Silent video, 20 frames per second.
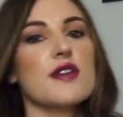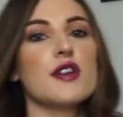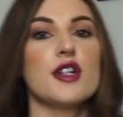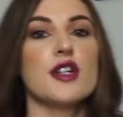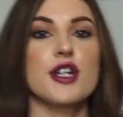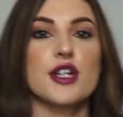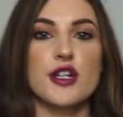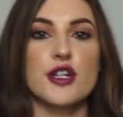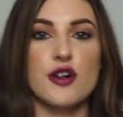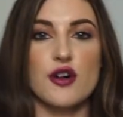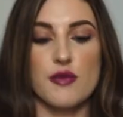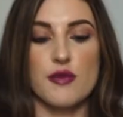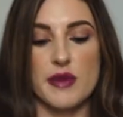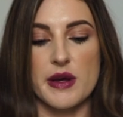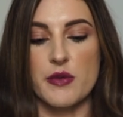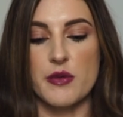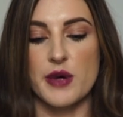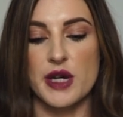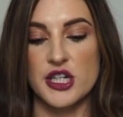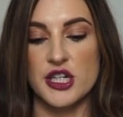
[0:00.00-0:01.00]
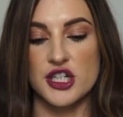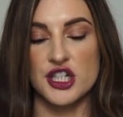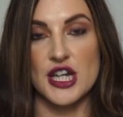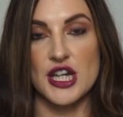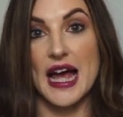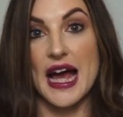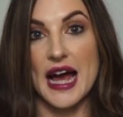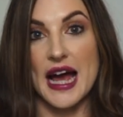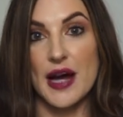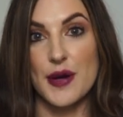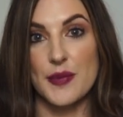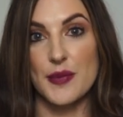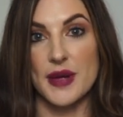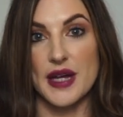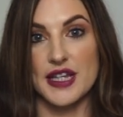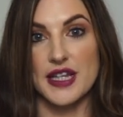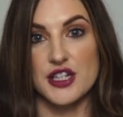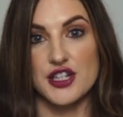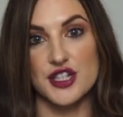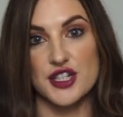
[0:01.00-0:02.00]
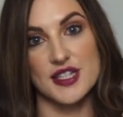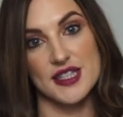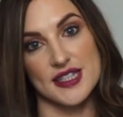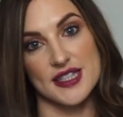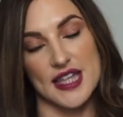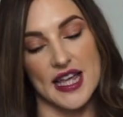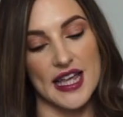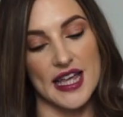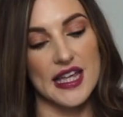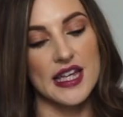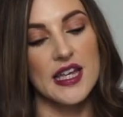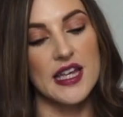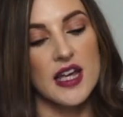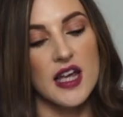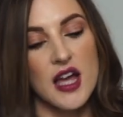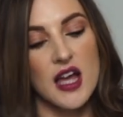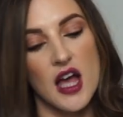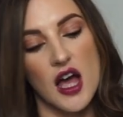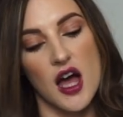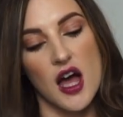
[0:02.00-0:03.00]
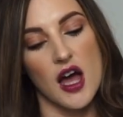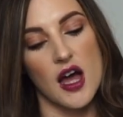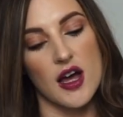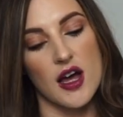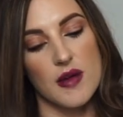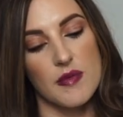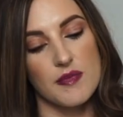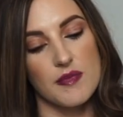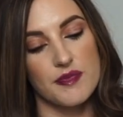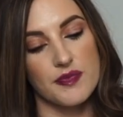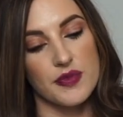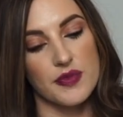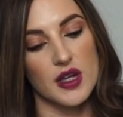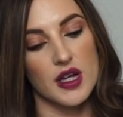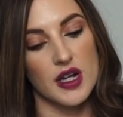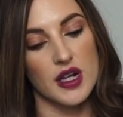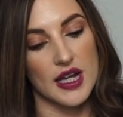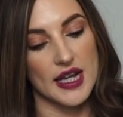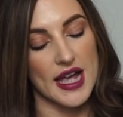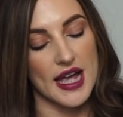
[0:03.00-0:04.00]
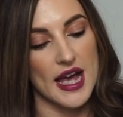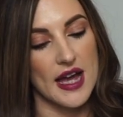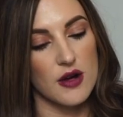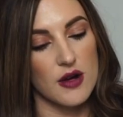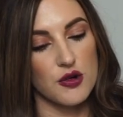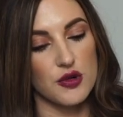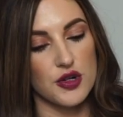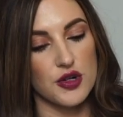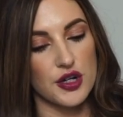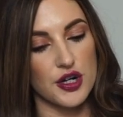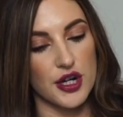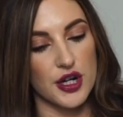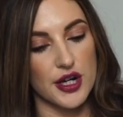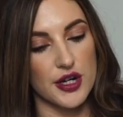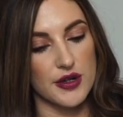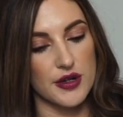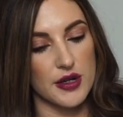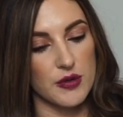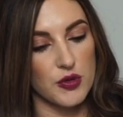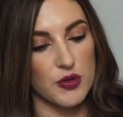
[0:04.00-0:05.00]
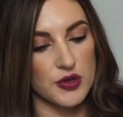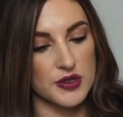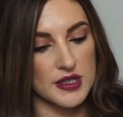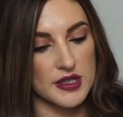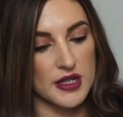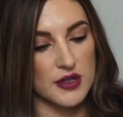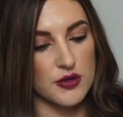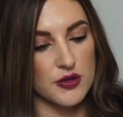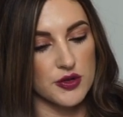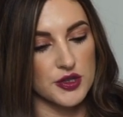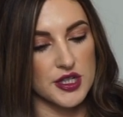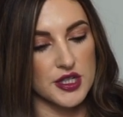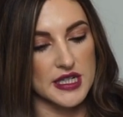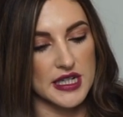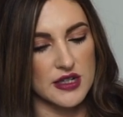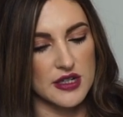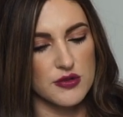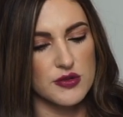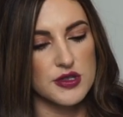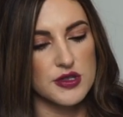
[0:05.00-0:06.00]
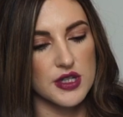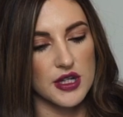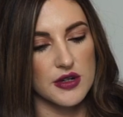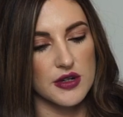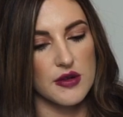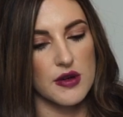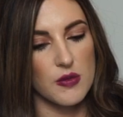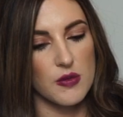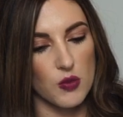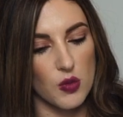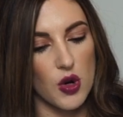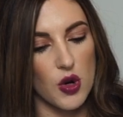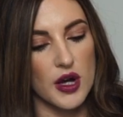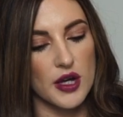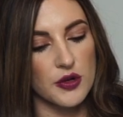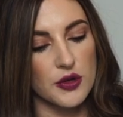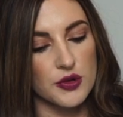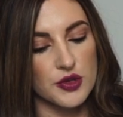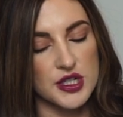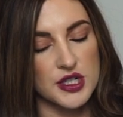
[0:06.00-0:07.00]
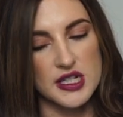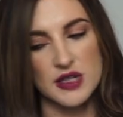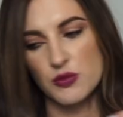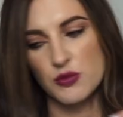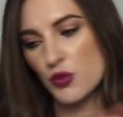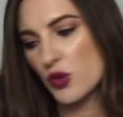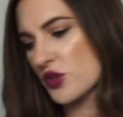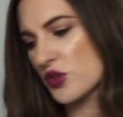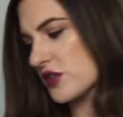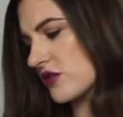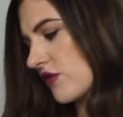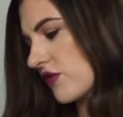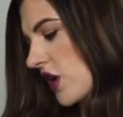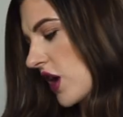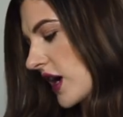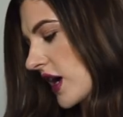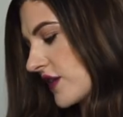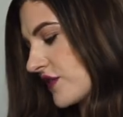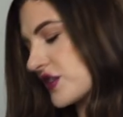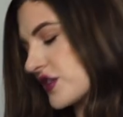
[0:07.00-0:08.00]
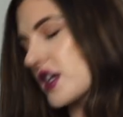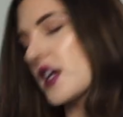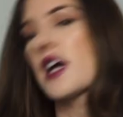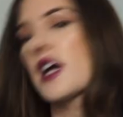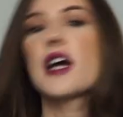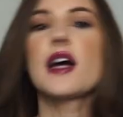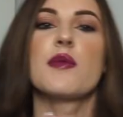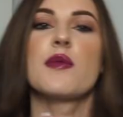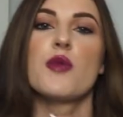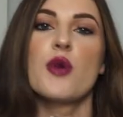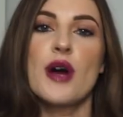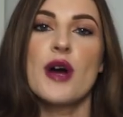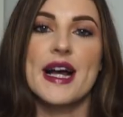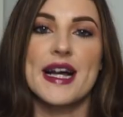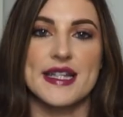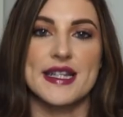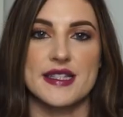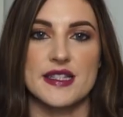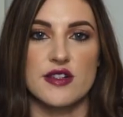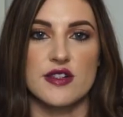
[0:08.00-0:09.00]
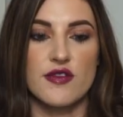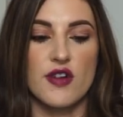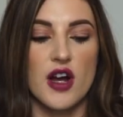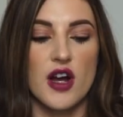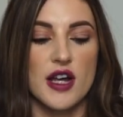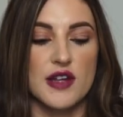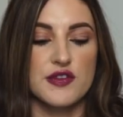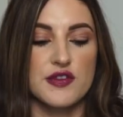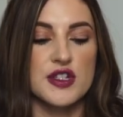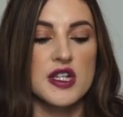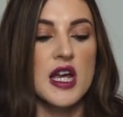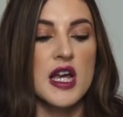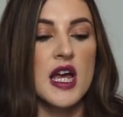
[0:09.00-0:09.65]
look on my Wish app and just see like how long ago it was I ordered, and also what I ordered and what's arrived and what hasn't arrived.